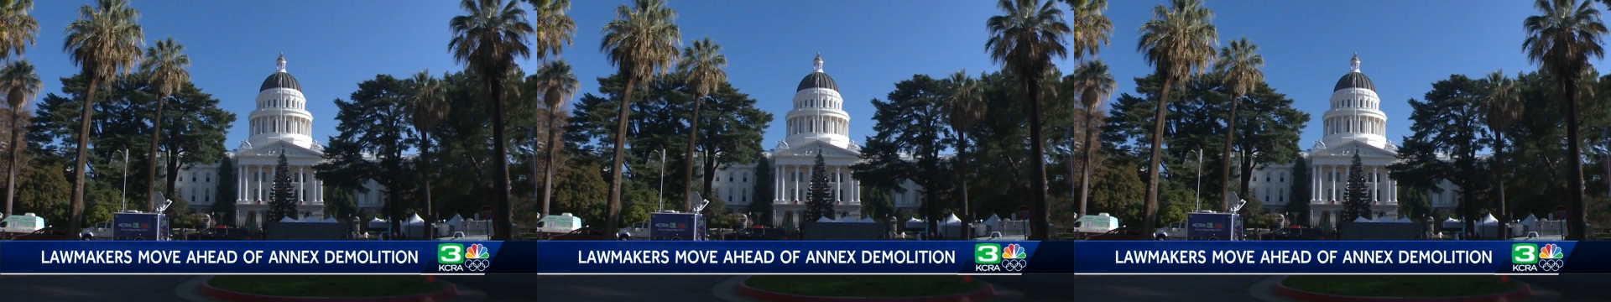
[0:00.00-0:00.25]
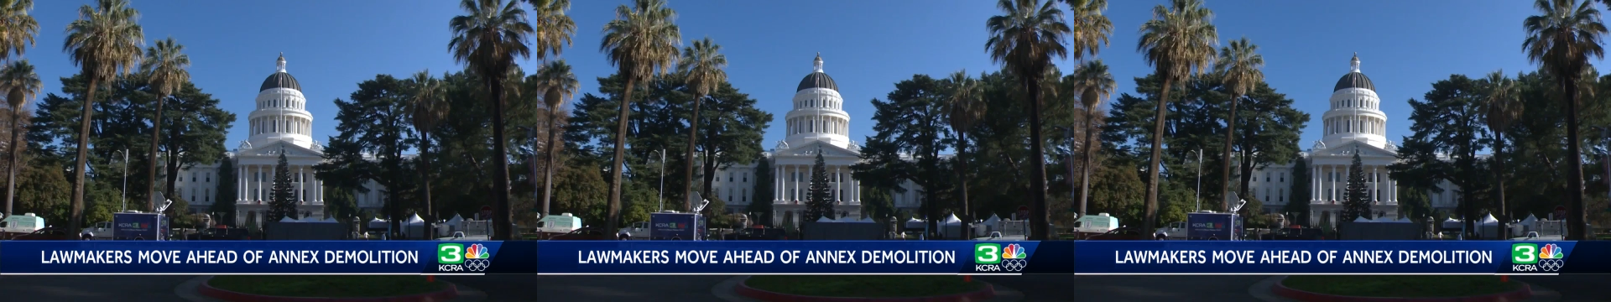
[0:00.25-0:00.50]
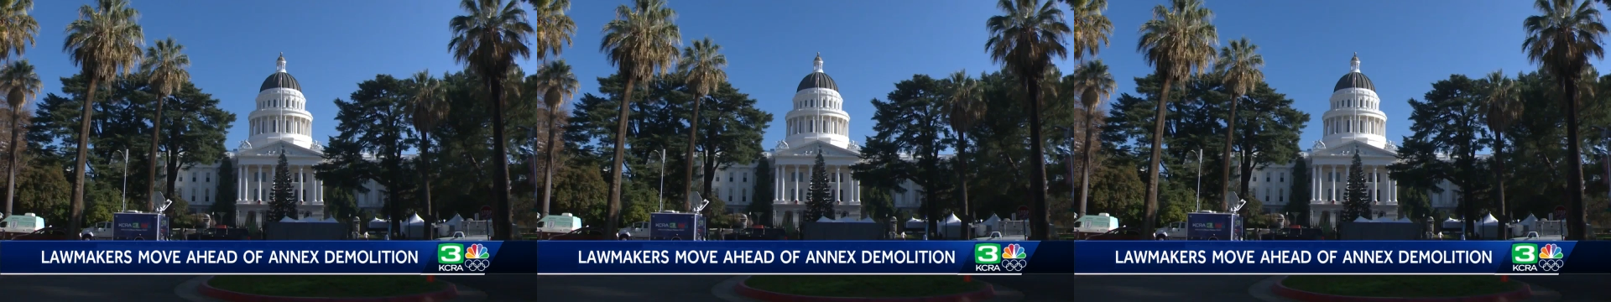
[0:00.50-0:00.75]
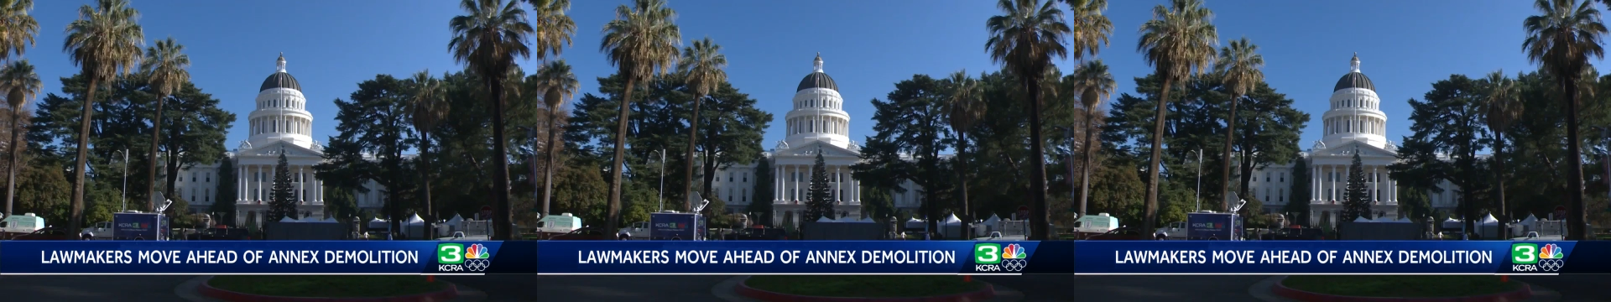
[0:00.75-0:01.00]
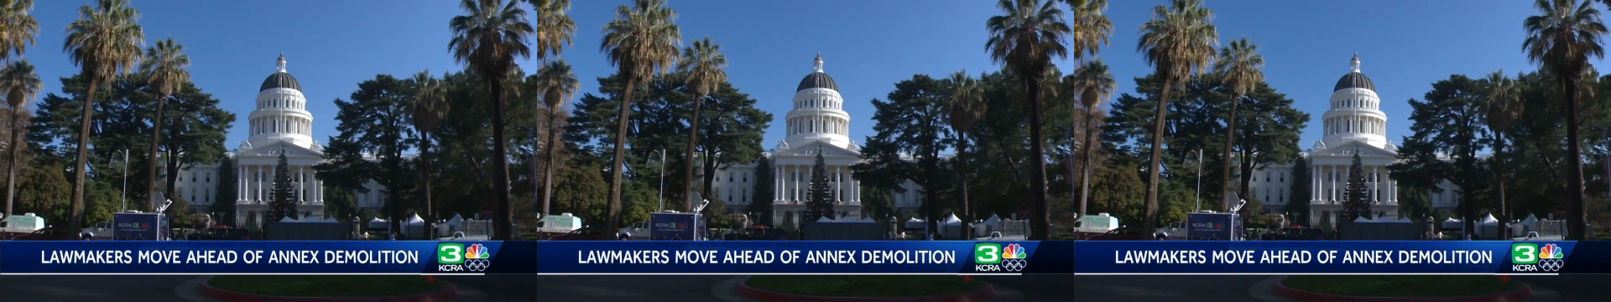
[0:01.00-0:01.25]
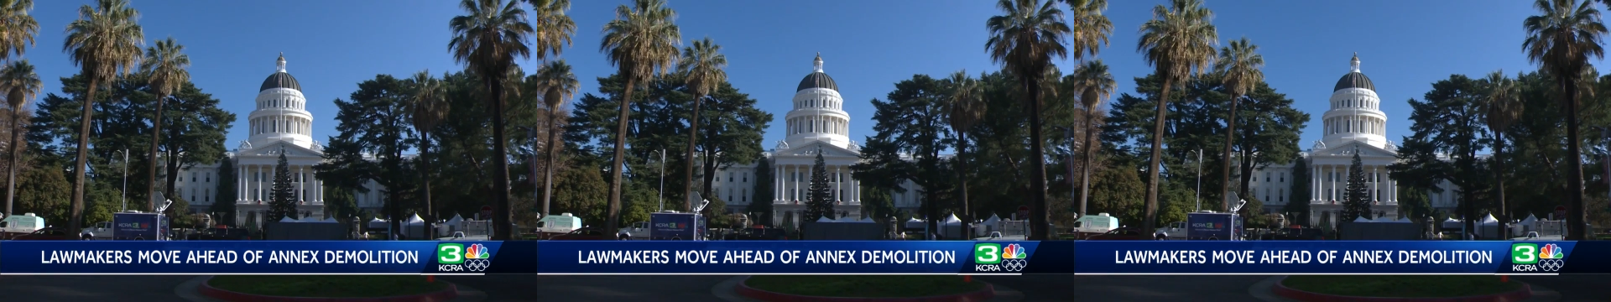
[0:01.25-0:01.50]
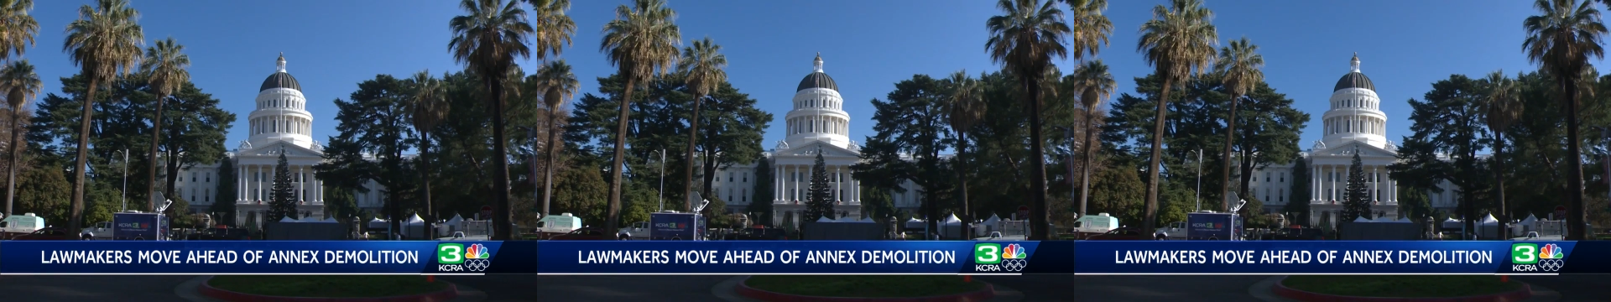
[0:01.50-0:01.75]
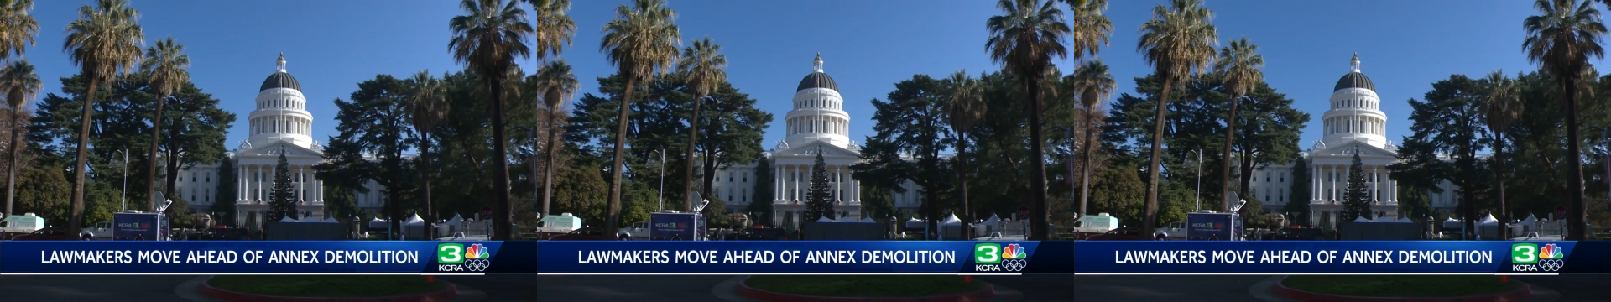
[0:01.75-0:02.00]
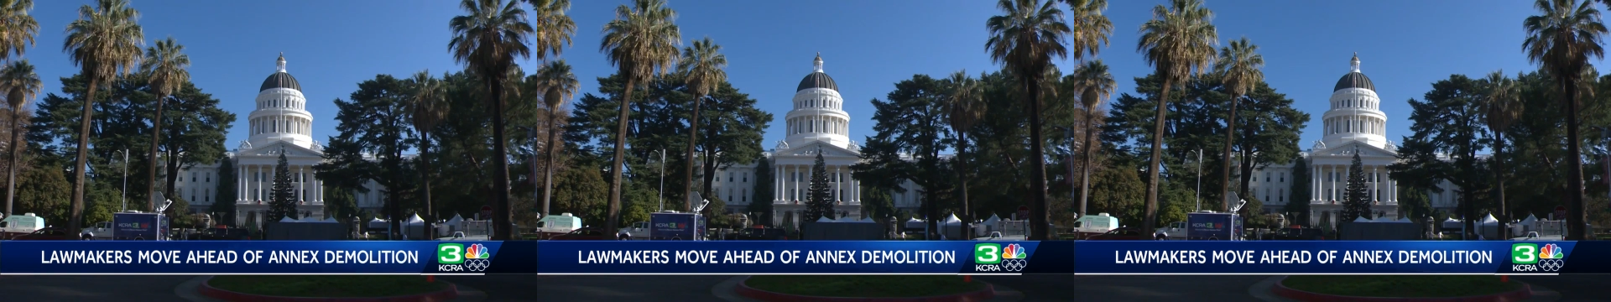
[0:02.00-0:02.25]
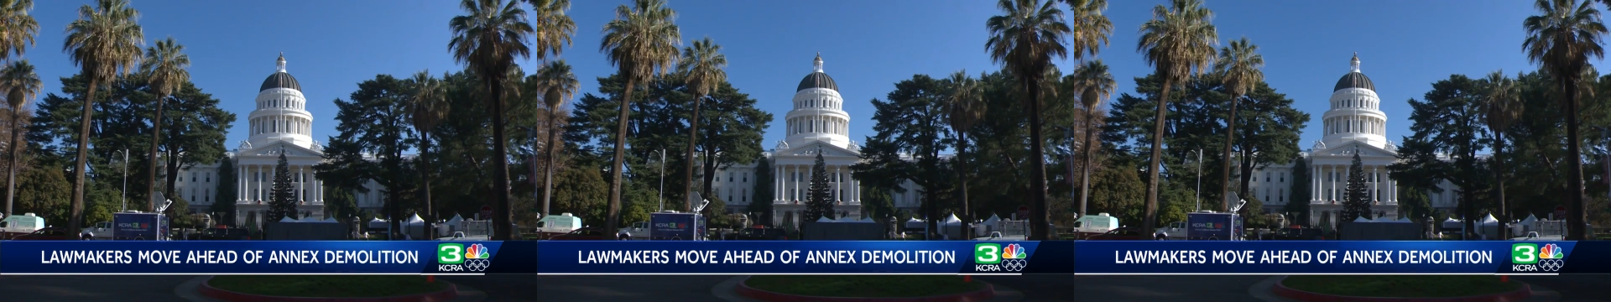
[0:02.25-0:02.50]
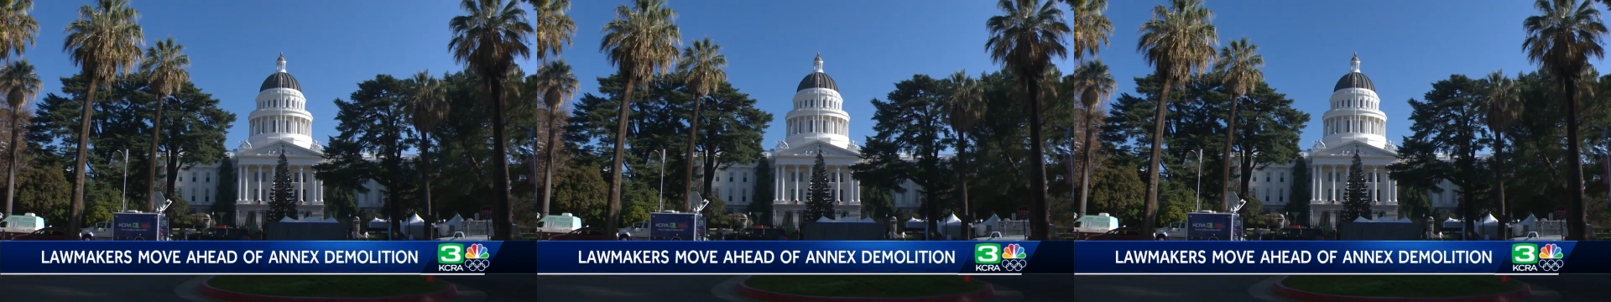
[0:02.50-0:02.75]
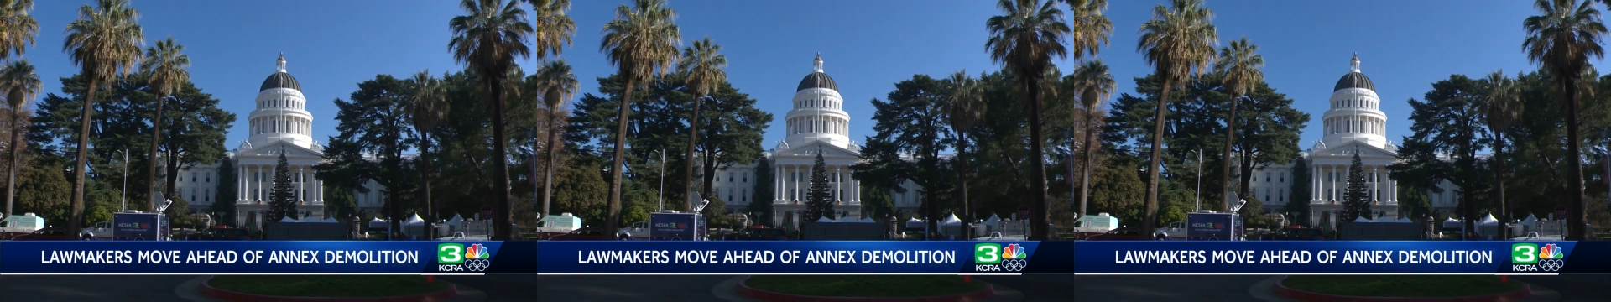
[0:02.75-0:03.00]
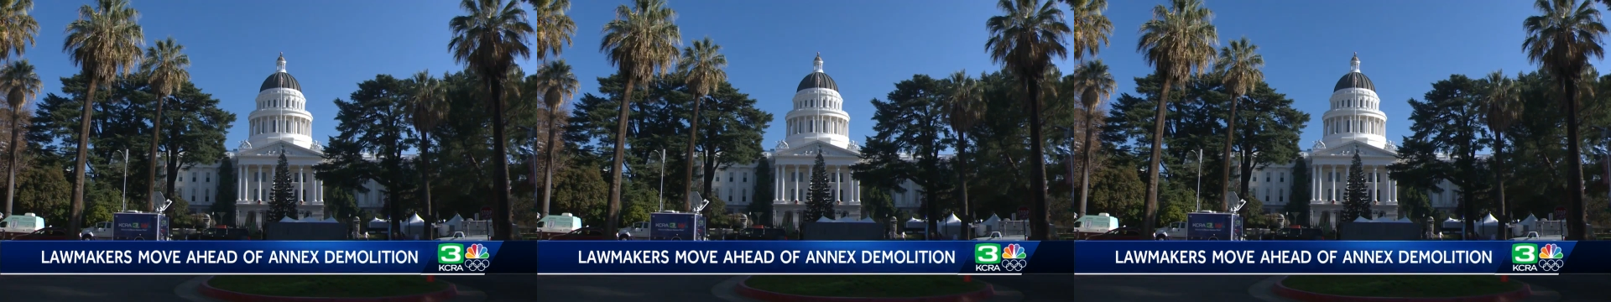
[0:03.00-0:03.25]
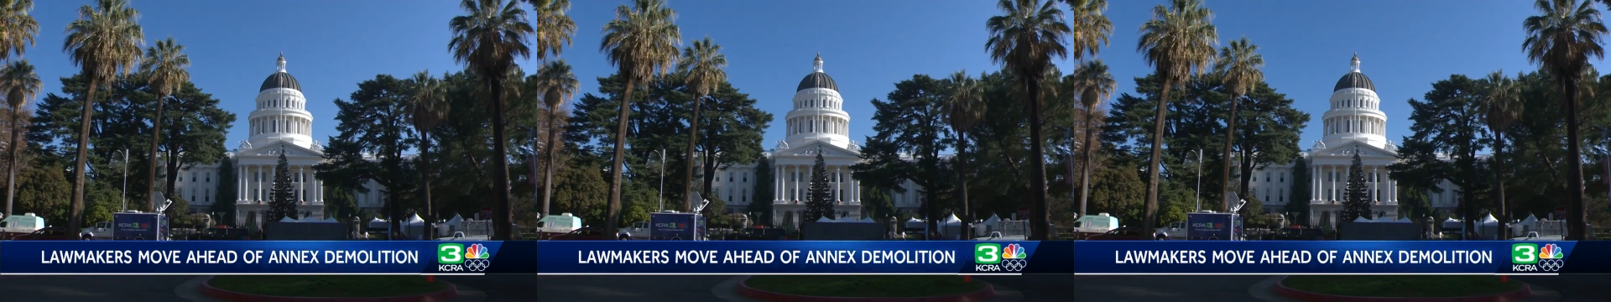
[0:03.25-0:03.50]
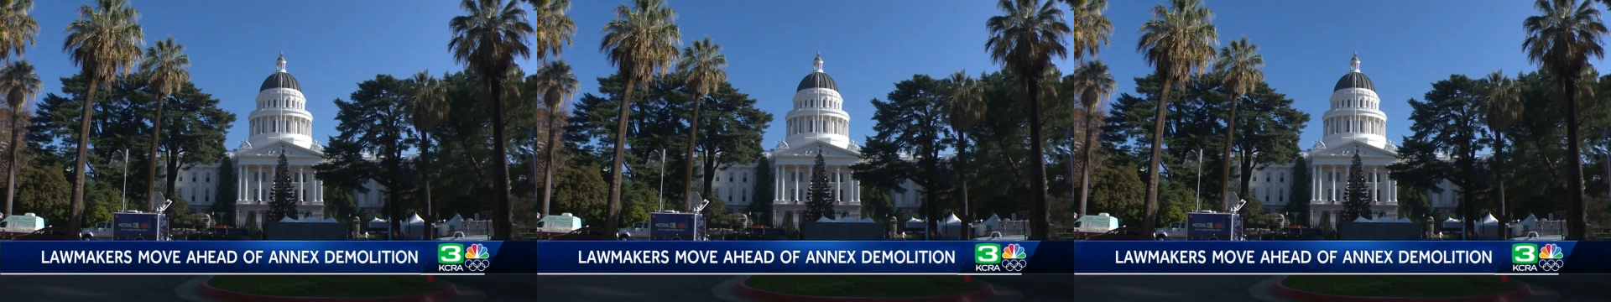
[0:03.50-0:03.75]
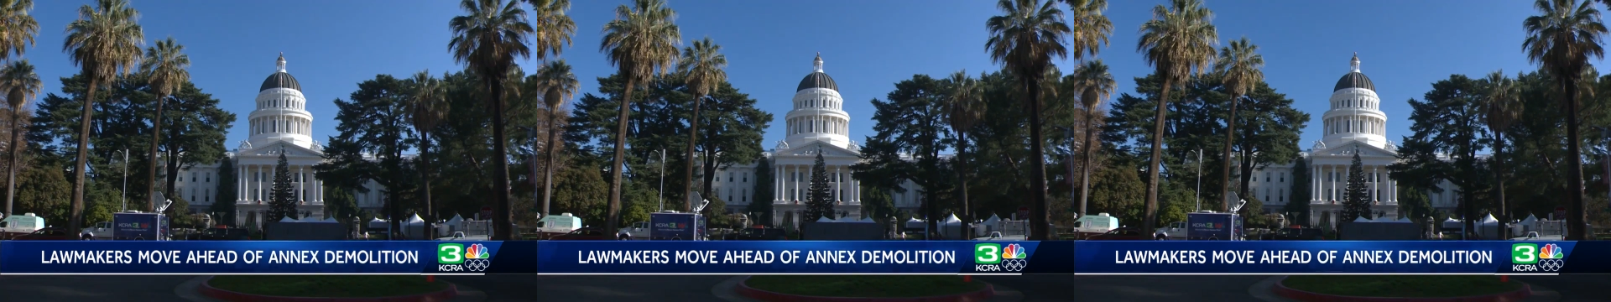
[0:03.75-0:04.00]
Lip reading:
Nobody's mouth can be seen.